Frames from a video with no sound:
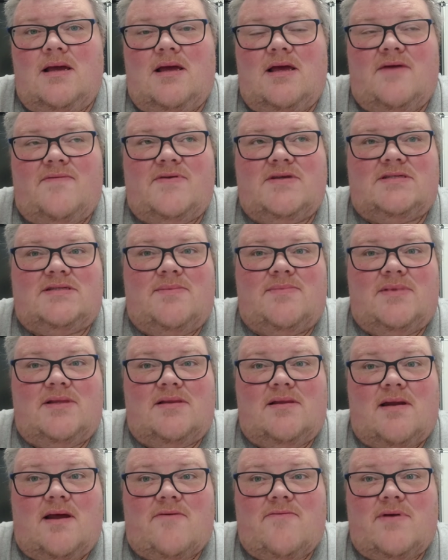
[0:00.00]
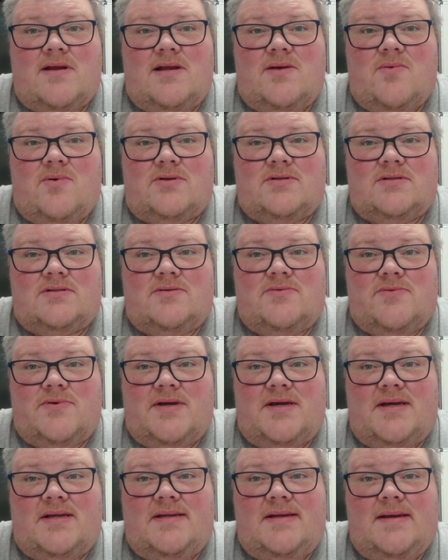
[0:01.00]
if it's something that I really want to
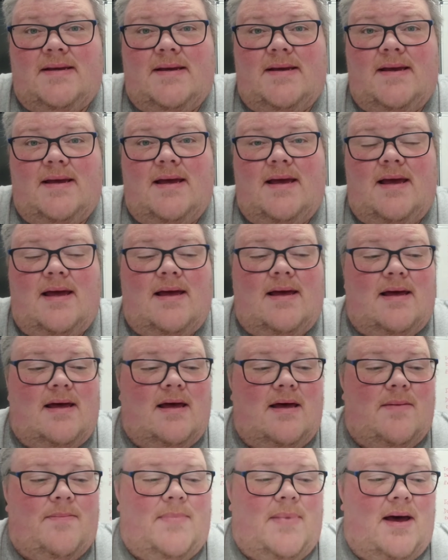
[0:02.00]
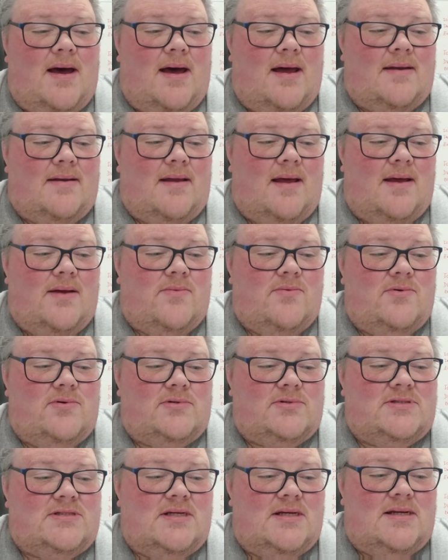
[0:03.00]
read, but I
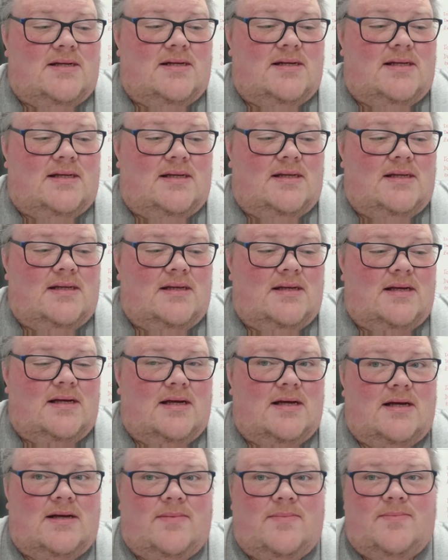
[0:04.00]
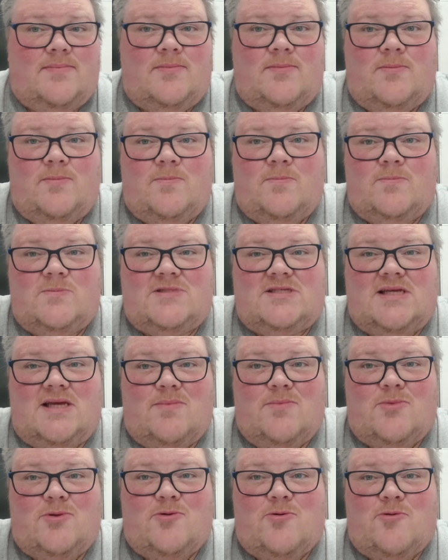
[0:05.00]
will certainly
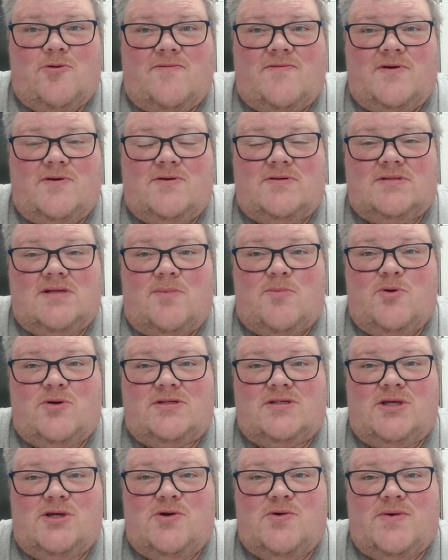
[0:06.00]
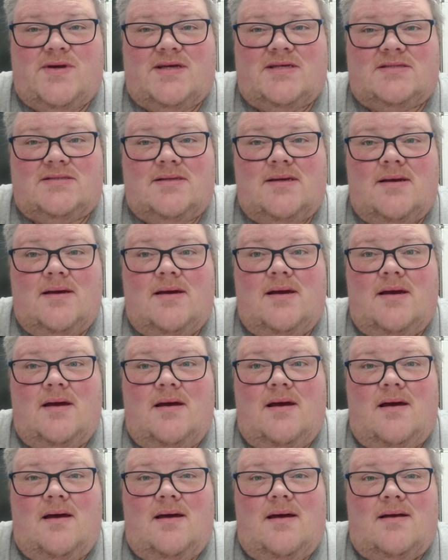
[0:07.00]
skim through reviews. I'm always curious
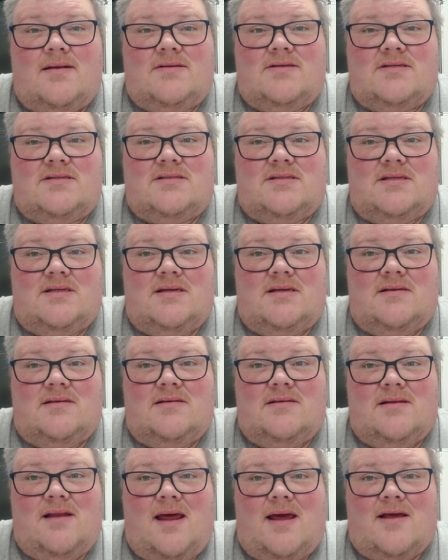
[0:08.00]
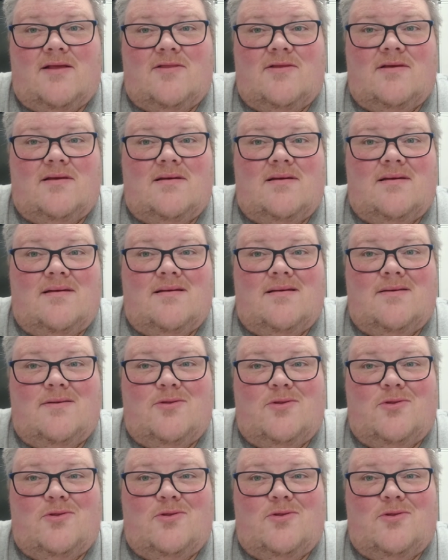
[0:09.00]
to see, like, the